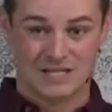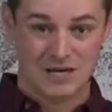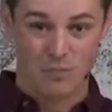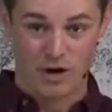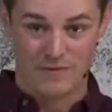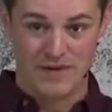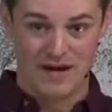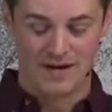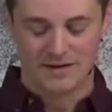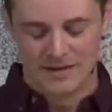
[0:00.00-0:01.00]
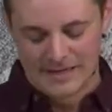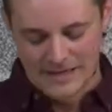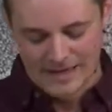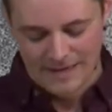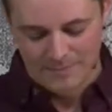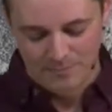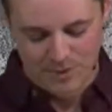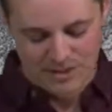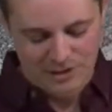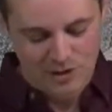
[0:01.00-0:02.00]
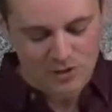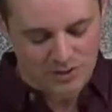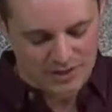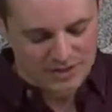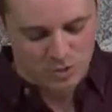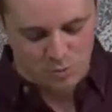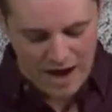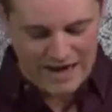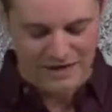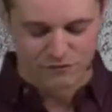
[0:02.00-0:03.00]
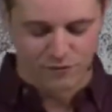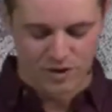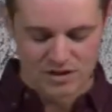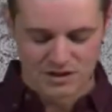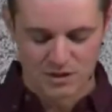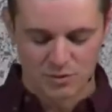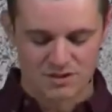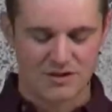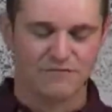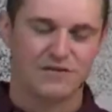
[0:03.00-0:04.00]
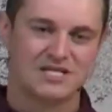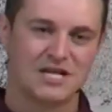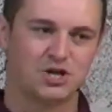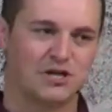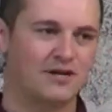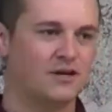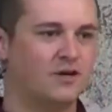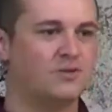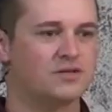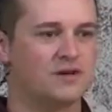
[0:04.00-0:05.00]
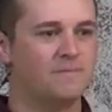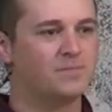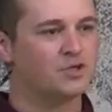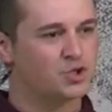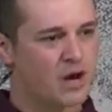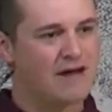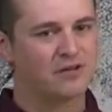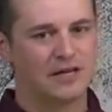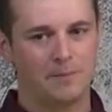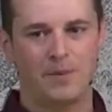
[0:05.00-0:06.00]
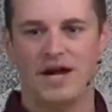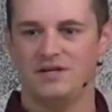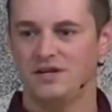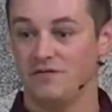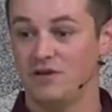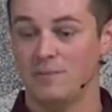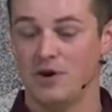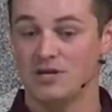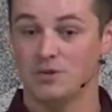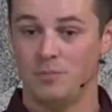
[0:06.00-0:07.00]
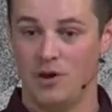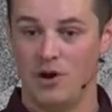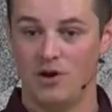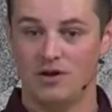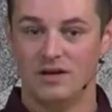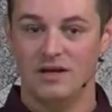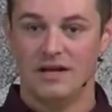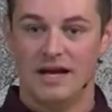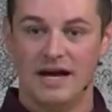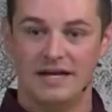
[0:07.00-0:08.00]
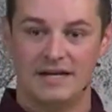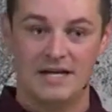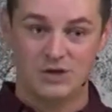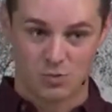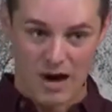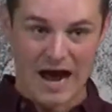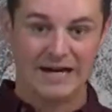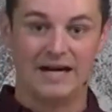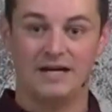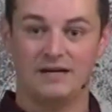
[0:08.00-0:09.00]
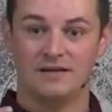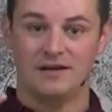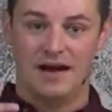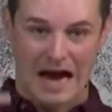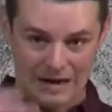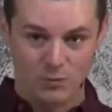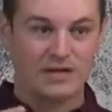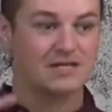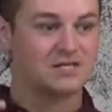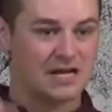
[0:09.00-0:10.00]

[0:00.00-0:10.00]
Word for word: somewhere in there. Um, but Luke is writing for us. Luke was a physician who was a traveling companion of the Apostle Paul, and he's writing eyewitness